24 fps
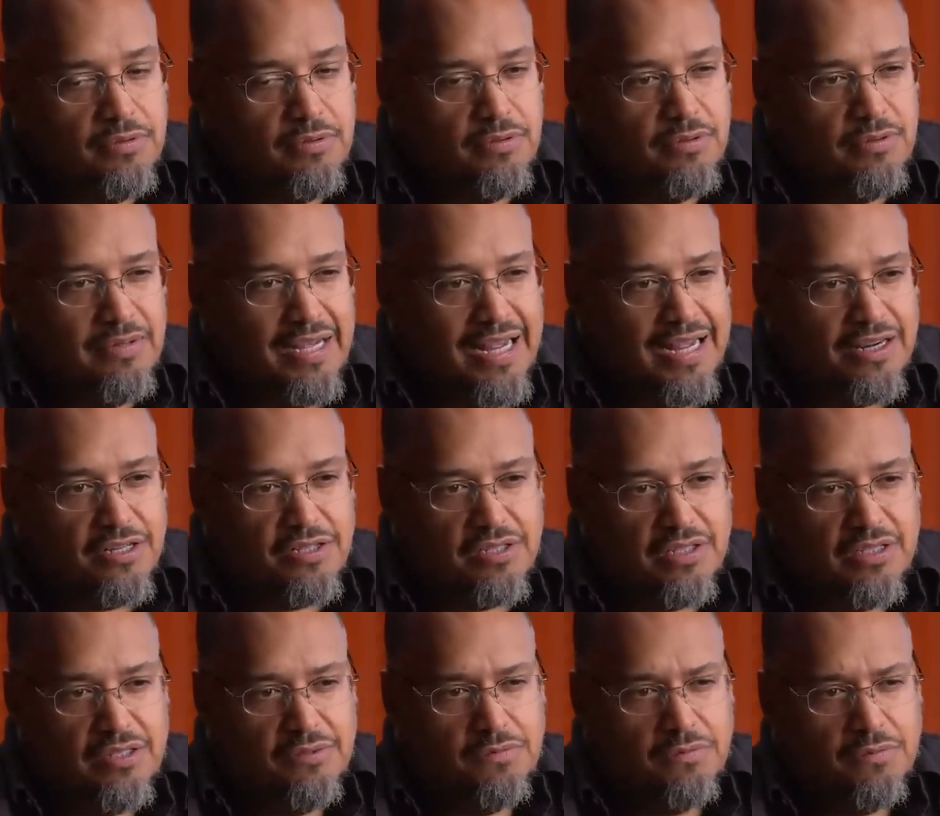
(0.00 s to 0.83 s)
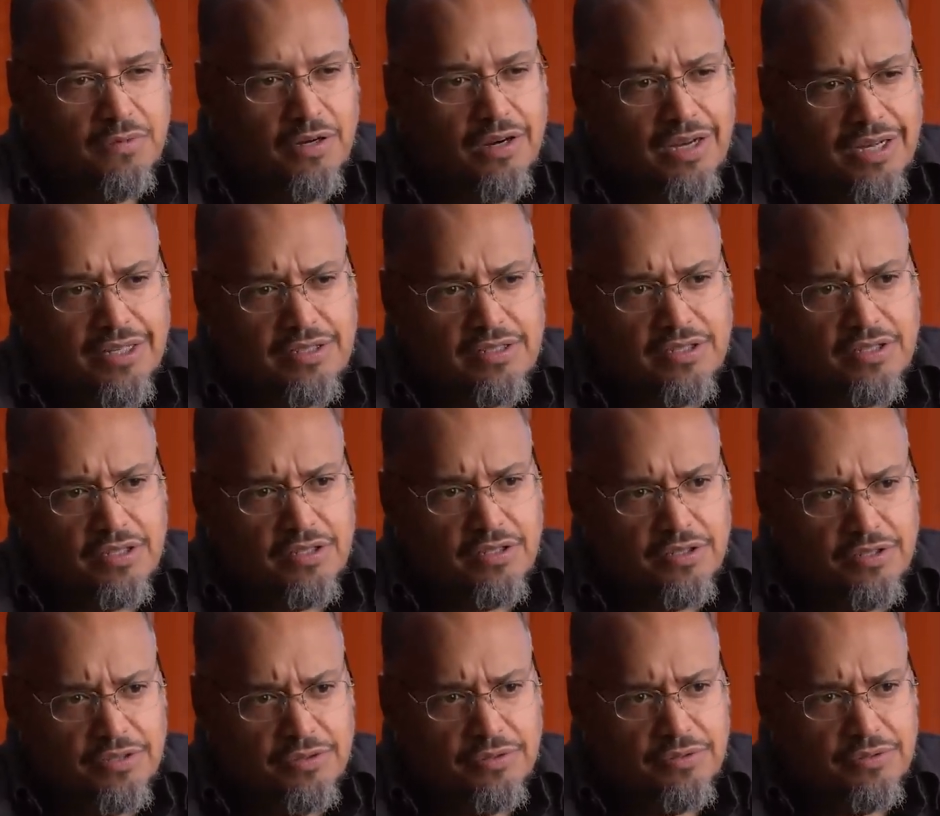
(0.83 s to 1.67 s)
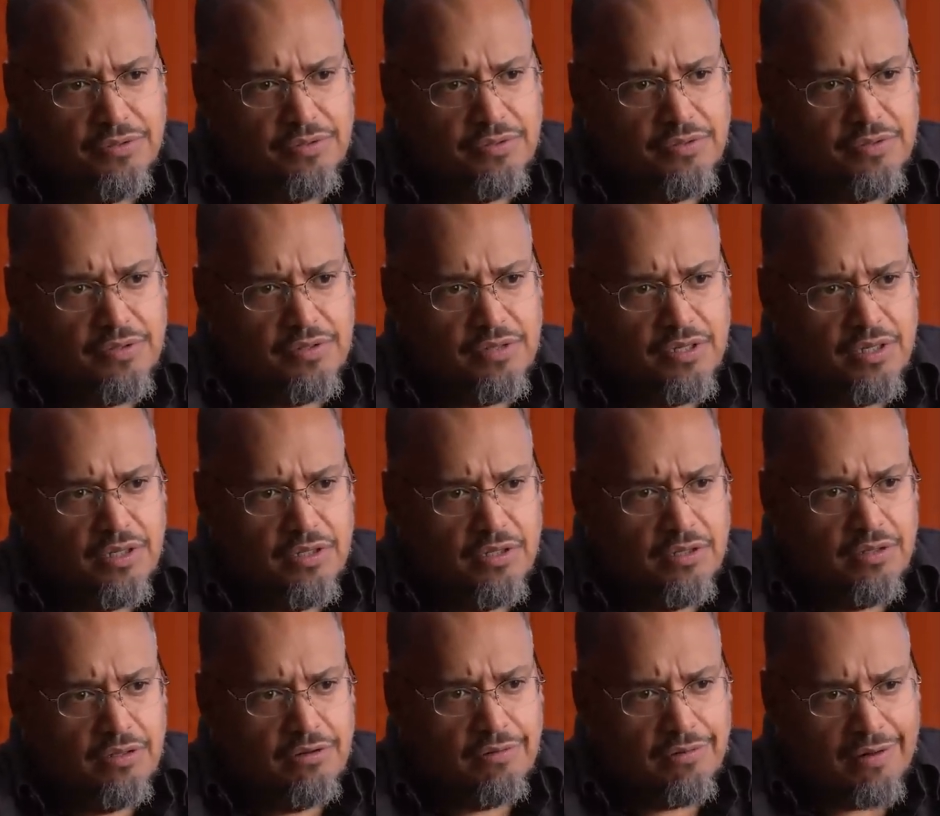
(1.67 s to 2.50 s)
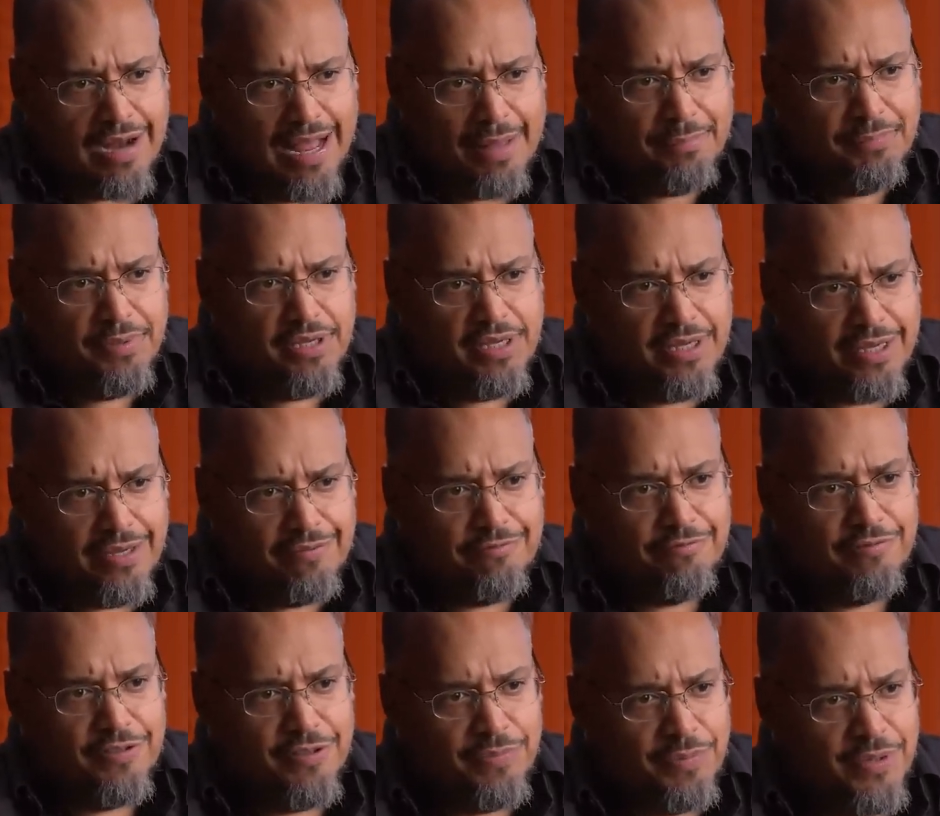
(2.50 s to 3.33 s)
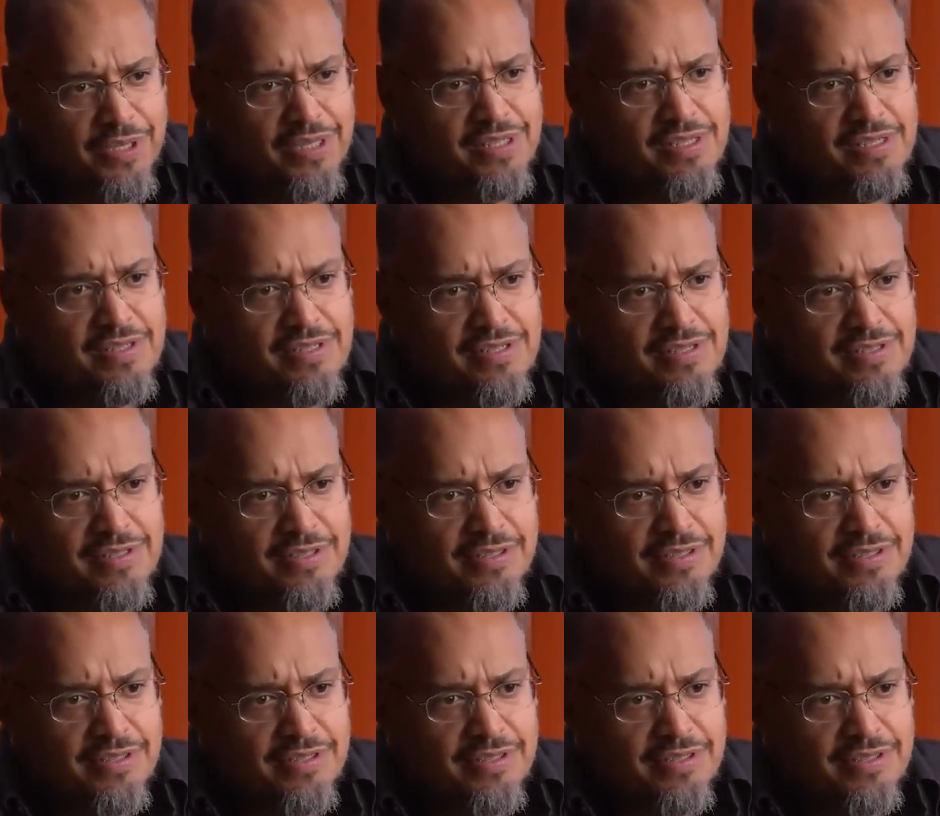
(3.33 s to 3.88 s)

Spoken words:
who actually want to use crappy MVPs.